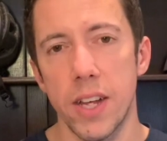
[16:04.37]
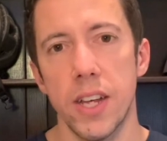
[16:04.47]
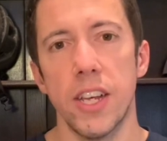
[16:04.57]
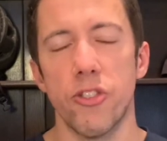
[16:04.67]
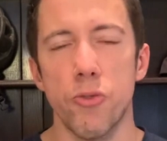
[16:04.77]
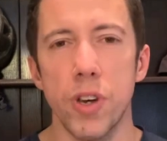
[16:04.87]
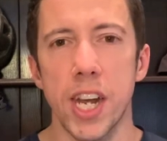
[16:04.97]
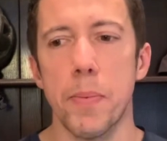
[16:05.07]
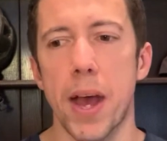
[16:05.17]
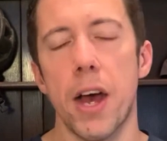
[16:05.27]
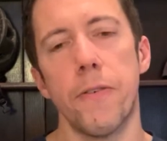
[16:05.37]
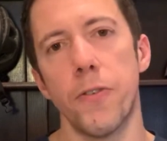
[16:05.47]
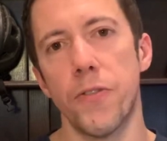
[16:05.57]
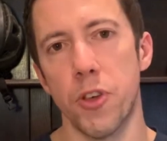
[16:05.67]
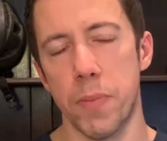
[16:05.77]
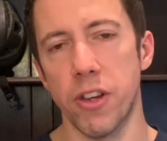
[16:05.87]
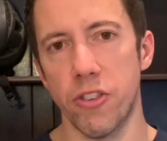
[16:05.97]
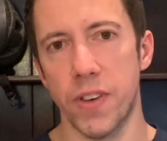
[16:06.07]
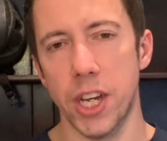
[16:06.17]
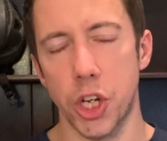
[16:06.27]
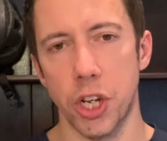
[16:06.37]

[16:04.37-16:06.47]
is really powerful for your motivation.